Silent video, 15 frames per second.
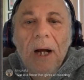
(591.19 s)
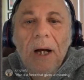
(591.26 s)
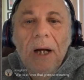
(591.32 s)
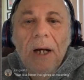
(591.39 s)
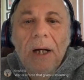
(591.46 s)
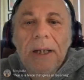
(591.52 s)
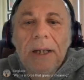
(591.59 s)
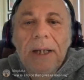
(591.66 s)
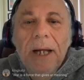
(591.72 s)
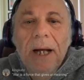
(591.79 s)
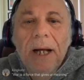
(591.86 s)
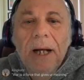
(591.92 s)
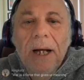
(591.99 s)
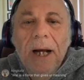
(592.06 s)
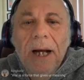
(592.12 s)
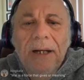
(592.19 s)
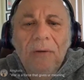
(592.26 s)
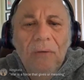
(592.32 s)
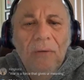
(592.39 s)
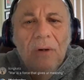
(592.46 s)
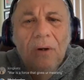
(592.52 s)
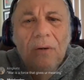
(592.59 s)
I
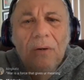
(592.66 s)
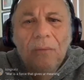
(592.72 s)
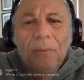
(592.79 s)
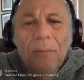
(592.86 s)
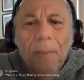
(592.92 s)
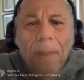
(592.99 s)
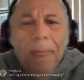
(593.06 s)
don't know.